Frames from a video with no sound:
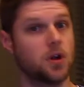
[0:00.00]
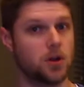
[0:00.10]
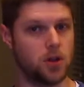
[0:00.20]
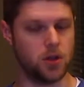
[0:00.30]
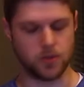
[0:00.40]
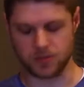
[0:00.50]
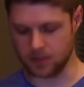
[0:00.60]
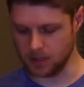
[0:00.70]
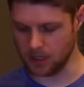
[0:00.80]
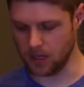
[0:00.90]
are closed.
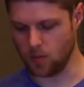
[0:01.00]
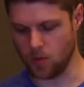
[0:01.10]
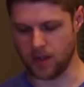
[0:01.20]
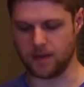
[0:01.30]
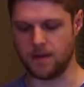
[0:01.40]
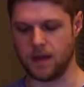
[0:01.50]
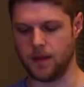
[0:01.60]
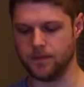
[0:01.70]
Again, we'll get to that.